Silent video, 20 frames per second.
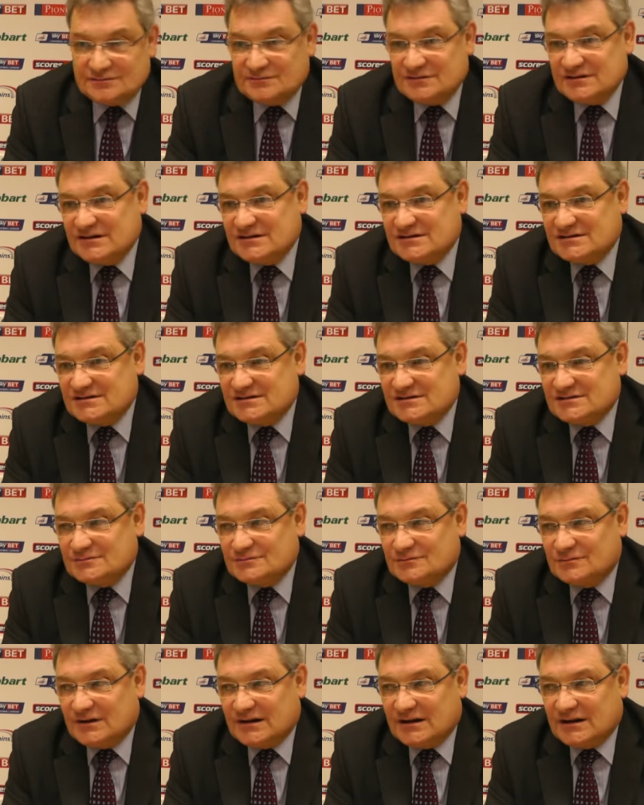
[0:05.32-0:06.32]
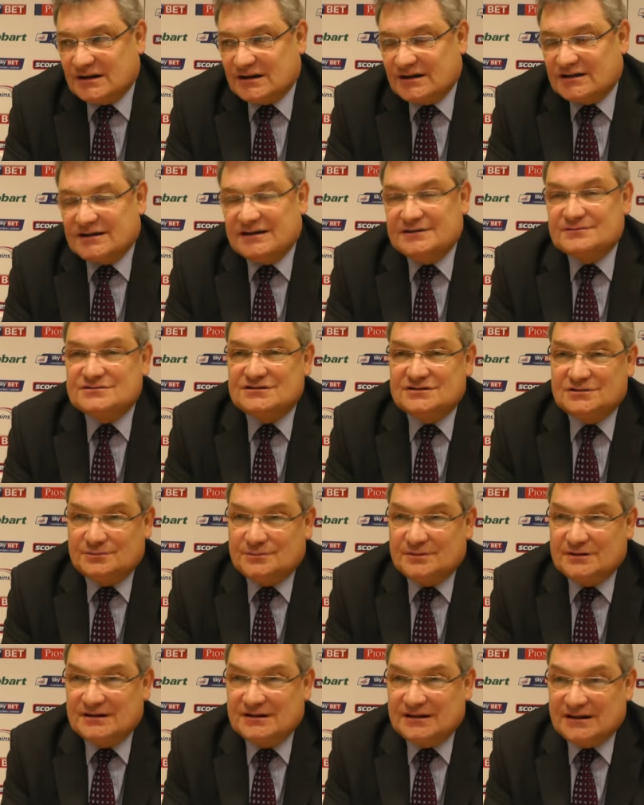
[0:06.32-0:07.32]
of reasons why crowds are
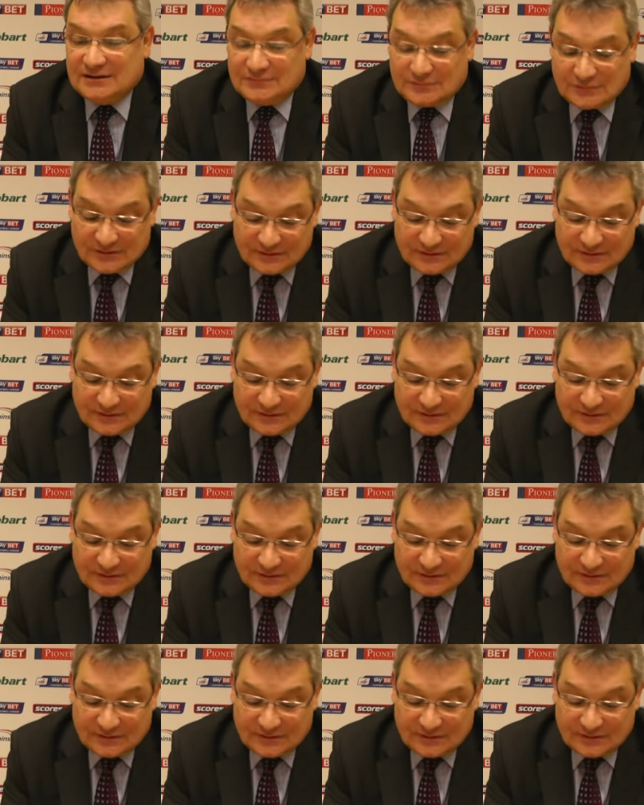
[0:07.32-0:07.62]
up and down.